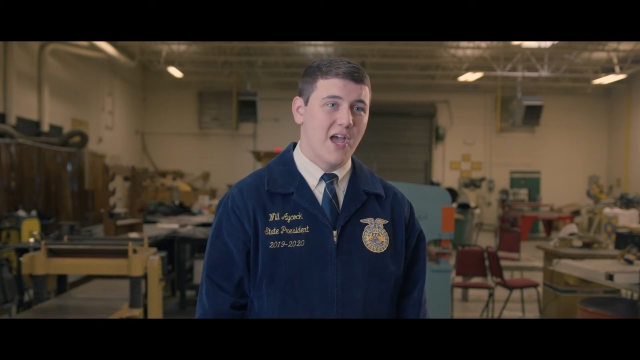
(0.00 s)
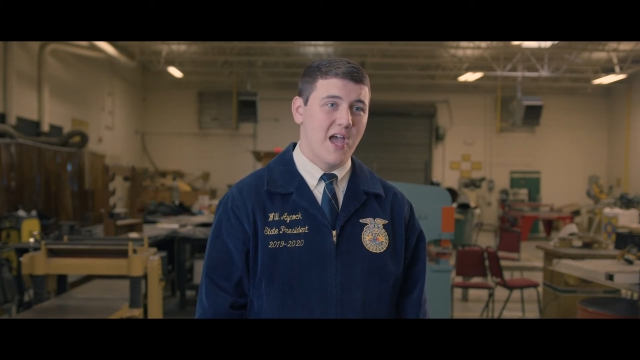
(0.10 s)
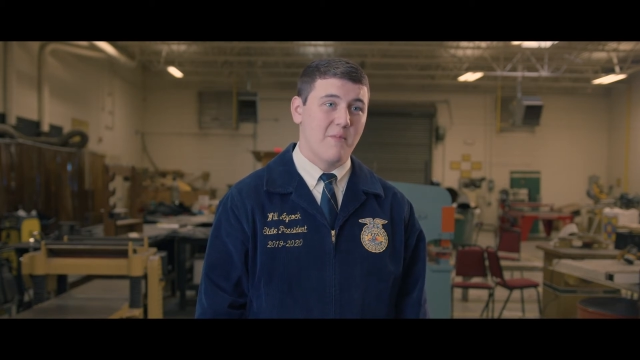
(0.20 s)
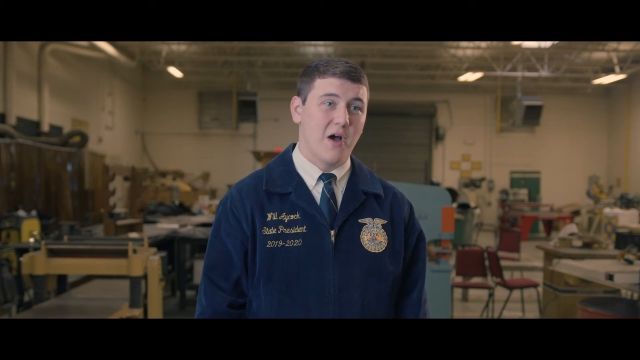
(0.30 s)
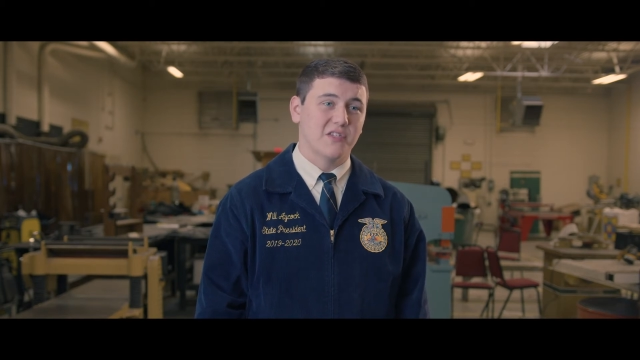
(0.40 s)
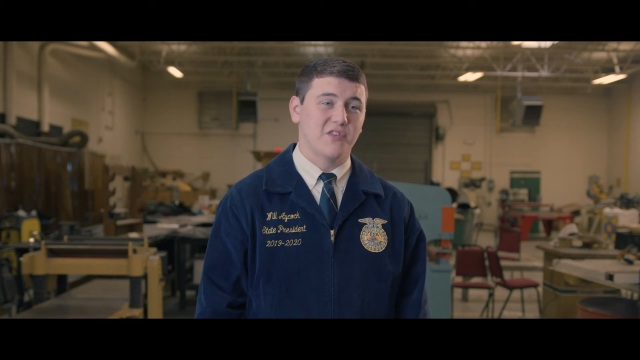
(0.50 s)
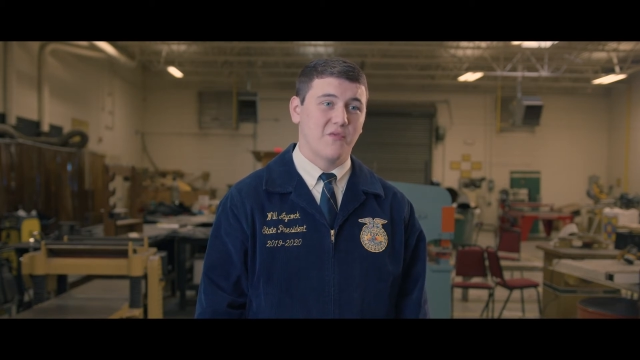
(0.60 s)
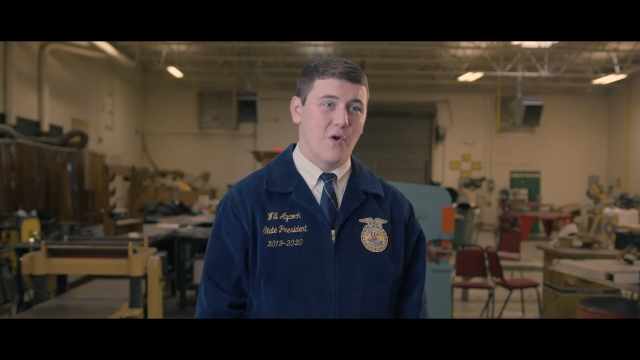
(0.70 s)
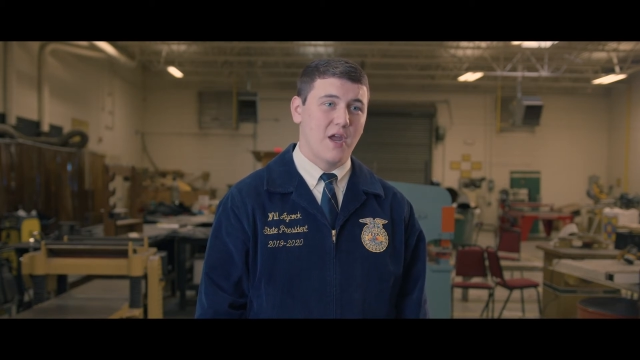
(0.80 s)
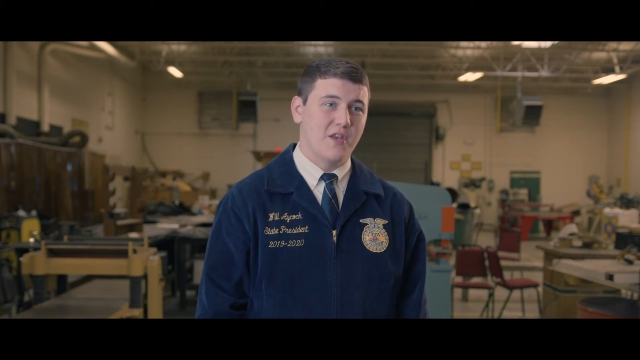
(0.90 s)
a
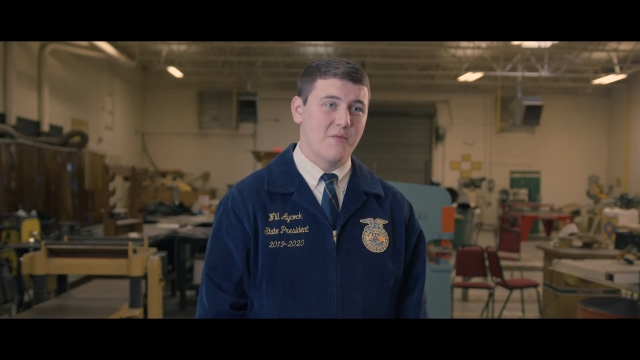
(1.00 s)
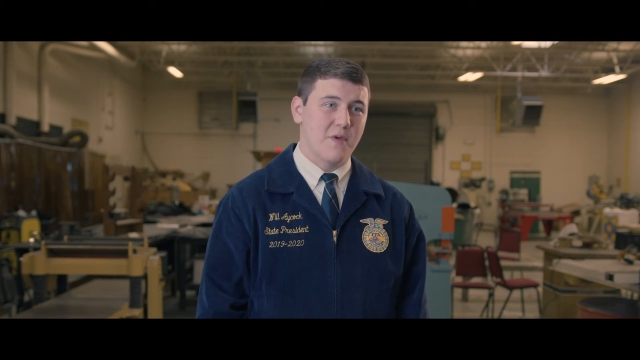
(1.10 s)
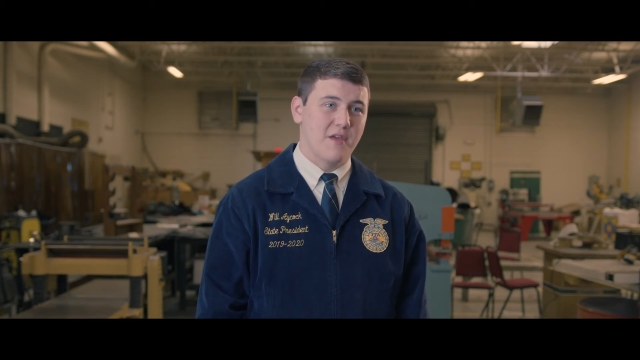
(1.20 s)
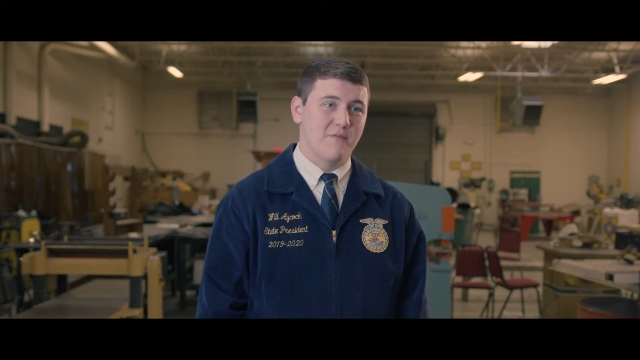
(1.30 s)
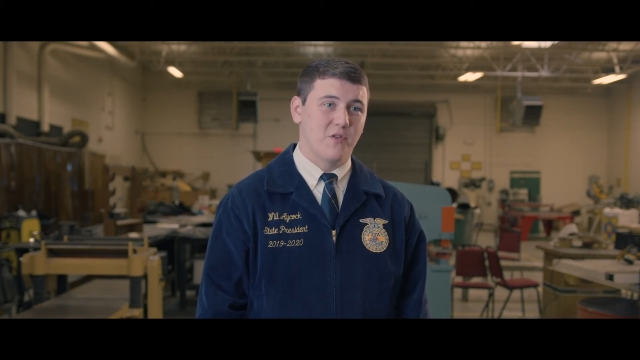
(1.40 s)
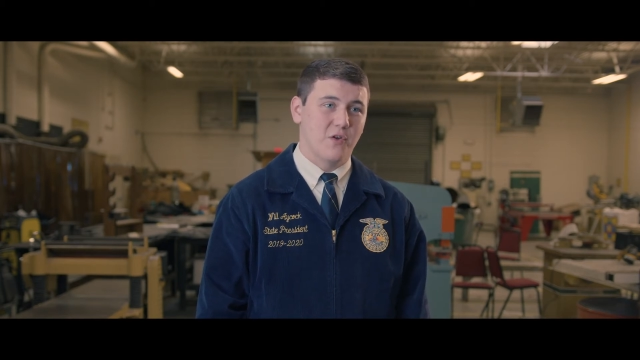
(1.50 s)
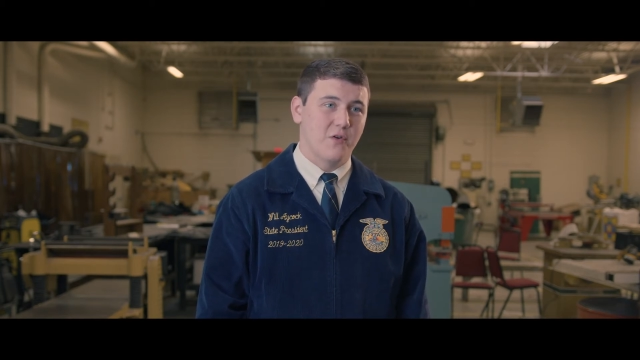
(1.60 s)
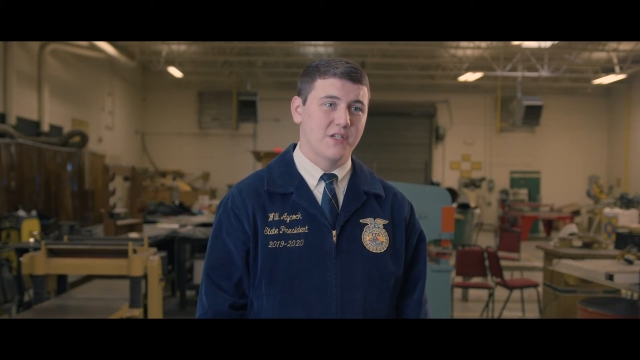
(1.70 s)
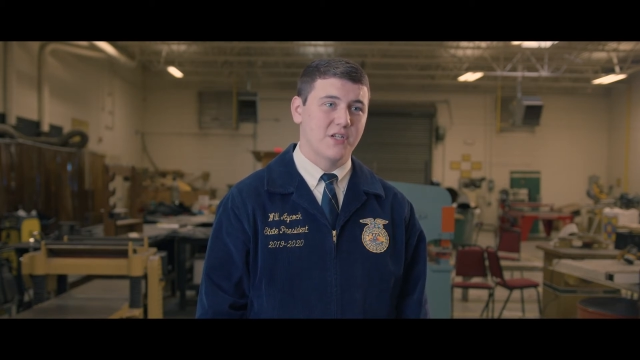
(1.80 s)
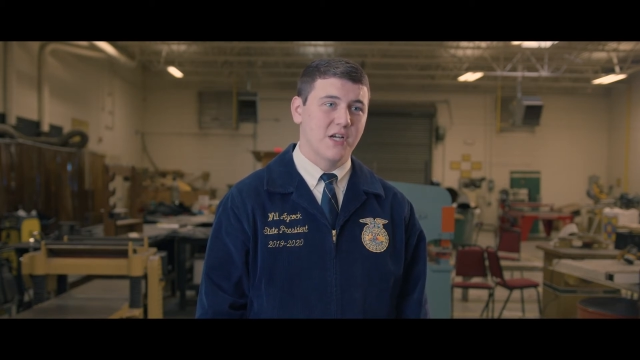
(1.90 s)
positive way to be
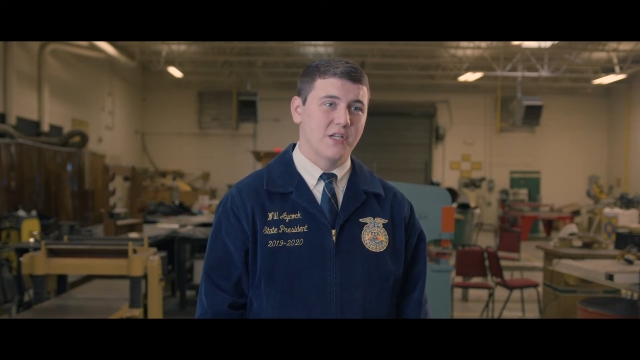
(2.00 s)
influenced.